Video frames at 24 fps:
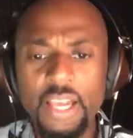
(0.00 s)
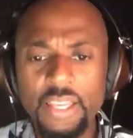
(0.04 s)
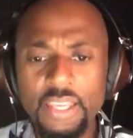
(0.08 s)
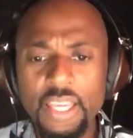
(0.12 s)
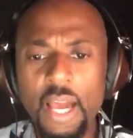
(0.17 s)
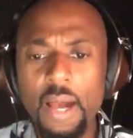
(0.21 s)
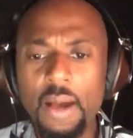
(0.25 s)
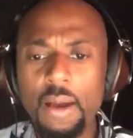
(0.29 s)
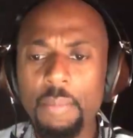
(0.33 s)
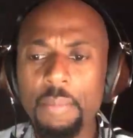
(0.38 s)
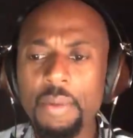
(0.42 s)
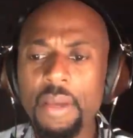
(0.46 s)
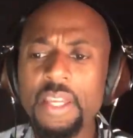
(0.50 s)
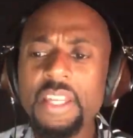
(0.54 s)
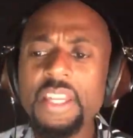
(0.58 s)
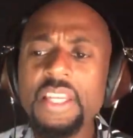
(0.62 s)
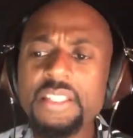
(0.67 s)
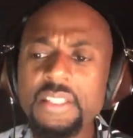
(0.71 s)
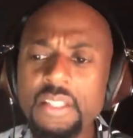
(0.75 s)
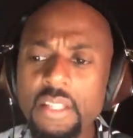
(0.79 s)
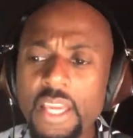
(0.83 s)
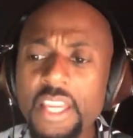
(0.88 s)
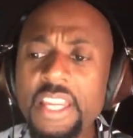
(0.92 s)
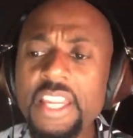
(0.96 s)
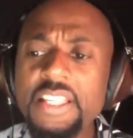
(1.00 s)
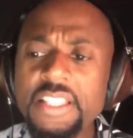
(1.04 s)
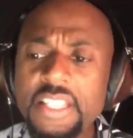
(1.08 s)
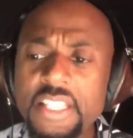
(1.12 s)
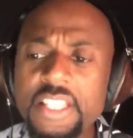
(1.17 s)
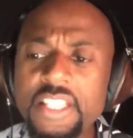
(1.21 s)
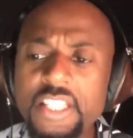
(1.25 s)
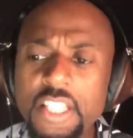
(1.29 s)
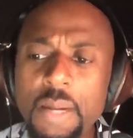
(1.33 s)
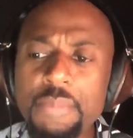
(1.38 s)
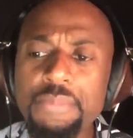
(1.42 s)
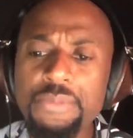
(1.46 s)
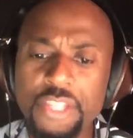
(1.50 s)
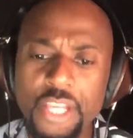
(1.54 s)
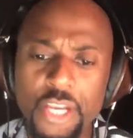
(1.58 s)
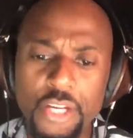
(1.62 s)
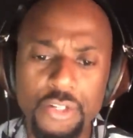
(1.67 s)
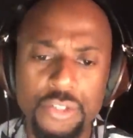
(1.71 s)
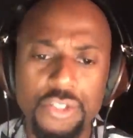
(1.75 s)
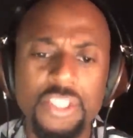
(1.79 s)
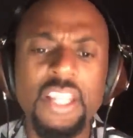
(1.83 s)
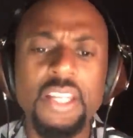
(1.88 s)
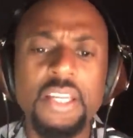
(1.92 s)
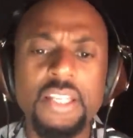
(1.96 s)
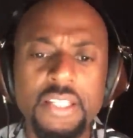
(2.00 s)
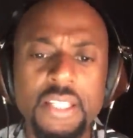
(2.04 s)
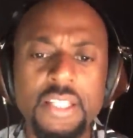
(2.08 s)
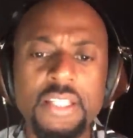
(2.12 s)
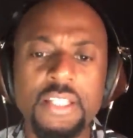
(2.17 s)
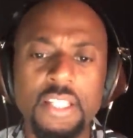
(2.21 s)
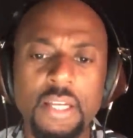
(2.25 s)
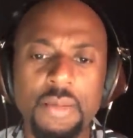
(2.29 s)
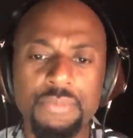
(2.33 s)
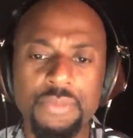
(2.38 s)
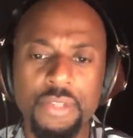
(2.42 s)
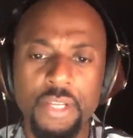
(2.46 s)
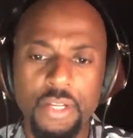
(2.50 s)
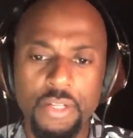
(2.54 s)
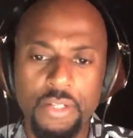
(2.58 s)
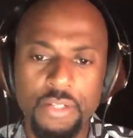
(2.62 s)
yeah, yeah, it is. It is in some theaters. It is in some